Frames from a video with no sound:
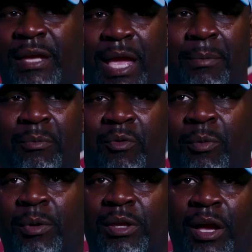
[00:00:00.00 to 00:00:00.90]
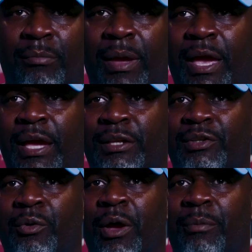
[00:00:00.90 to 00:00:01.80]
came from a young man
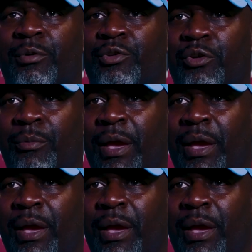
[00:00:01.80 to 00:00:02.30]
to a mature